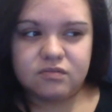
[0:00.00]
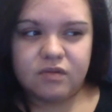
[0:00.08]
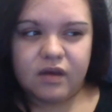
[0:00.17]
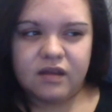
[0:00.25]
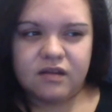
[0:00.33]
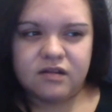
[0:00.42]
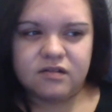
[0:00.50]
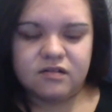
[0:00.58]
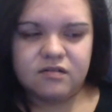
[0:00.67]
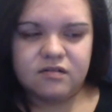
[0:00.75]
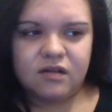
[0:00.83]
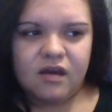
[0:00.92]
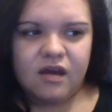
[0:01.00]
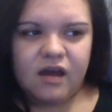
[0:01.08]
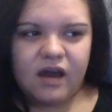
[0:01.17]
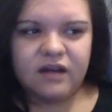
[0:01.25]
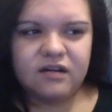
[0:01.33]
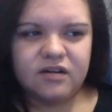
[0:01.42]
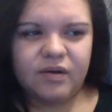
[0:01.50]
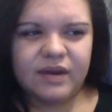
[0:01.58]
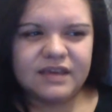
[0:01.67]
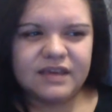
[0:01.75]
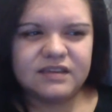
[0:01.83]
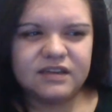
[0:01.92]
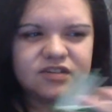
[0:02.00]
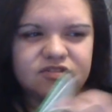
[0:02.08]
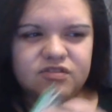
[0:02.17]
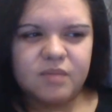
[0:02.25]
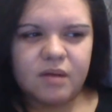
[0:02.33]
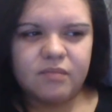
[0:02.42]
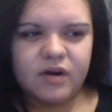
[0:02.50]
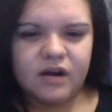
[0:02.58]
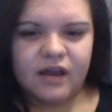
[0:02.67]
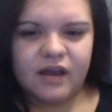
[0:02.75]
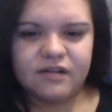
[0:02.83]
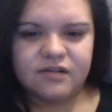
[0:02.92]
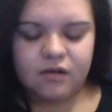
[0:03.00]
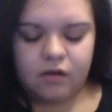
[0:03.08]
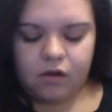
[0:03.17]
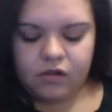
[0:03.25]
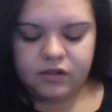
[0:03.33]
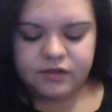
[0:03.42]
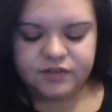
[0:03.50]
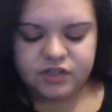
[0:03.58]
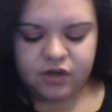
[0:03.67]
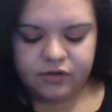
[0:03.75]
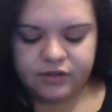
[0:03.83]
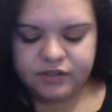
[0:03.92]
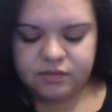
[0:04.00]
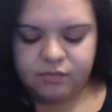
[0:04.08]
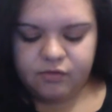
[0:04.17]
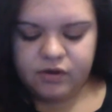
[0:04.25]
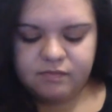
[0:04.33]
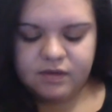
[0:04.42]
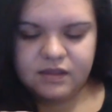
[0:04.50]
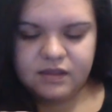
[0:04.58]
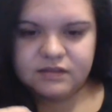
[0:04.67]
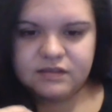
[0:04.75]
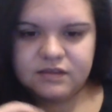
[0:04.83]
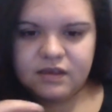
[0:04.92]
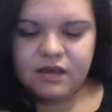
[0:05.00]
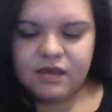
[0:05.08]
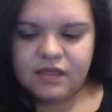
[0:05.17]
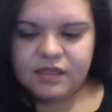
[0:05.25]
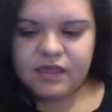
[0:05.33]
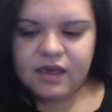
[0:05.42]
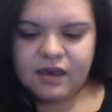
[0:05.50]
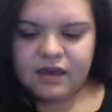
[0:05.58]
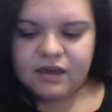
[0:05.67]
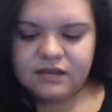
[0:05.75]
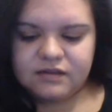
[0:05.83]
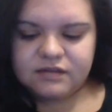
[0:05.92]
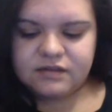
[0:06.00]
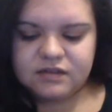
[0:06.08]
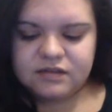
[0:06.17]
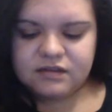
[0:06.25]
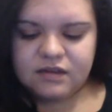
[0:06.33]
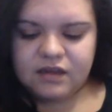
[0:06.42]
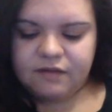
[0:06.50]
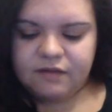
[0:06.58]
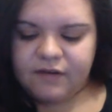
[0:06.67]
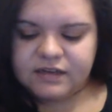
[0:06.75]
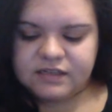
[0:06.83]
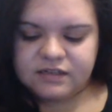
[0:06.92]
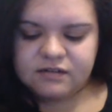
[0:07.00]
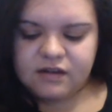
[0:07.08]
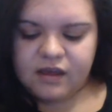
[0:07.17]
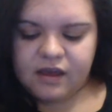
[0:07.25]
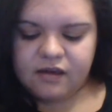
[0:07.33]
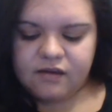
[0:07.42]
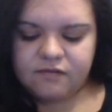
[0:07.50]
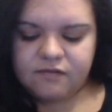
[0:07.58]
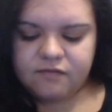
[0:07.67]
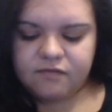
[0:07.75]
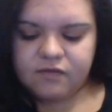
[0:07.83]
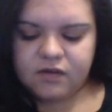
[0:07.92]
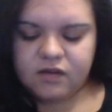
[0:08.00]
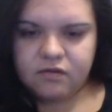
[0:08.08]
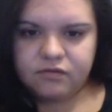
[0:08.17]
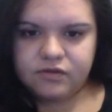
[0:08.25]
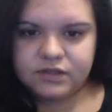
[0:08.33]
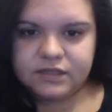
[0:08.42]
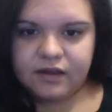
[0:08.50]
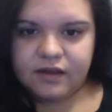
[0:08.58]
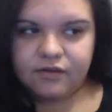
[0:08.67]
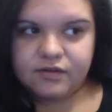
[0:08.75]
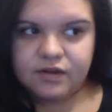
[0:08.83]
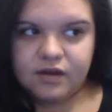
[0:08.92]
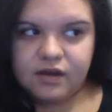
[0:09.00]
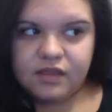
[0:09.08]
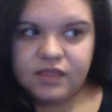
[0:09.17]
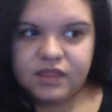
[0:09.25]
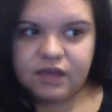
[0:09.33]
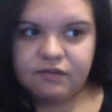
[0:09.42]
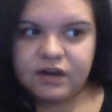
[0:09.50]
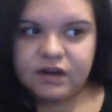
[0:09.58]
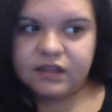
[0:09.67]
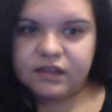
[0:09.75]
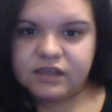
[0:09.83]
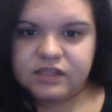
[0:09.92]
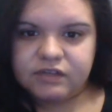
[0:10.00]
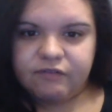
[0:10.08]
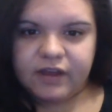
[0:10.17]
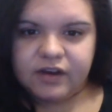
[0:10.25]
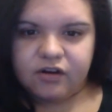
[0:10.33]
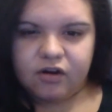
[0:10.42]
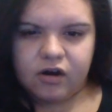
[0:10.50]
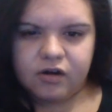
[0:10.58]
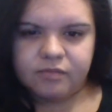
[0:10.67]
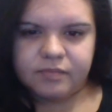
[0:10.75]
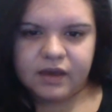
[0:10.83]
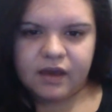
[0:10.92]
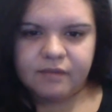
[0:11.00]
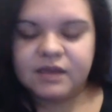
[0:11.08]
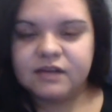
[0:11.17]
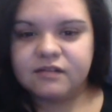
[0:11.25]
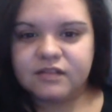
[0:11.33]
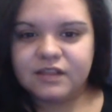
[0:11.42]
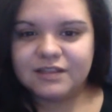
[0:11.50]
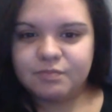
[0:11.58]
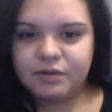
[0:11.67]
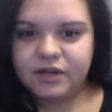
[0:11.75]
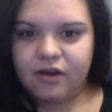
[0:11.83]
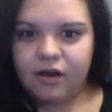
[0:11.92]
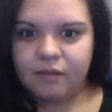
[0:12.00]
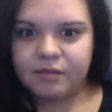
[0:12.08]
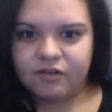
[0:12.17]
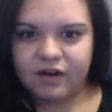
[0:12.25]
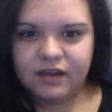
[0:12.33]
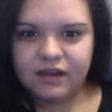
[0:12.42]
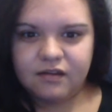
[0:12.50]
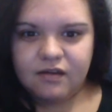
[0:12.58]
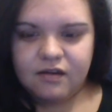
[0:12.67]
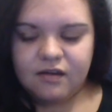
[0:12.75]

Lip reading: And I don't know, I guess I just remember at all of Charlotte's appointments that if I didn't have an ultrasound, they would at least find her heartbeat. I mean, that's pretty common, right?